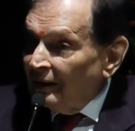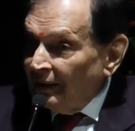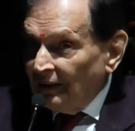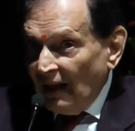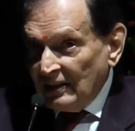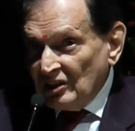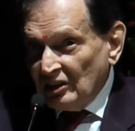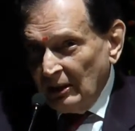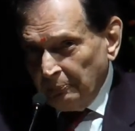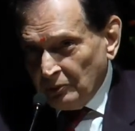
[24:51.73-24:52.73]
that that
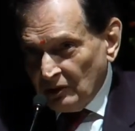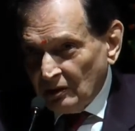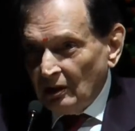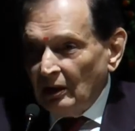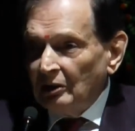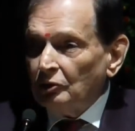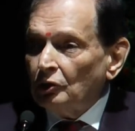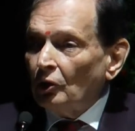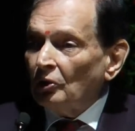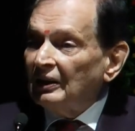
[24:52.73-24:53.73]
seeps
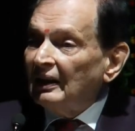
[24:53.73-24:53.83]
into your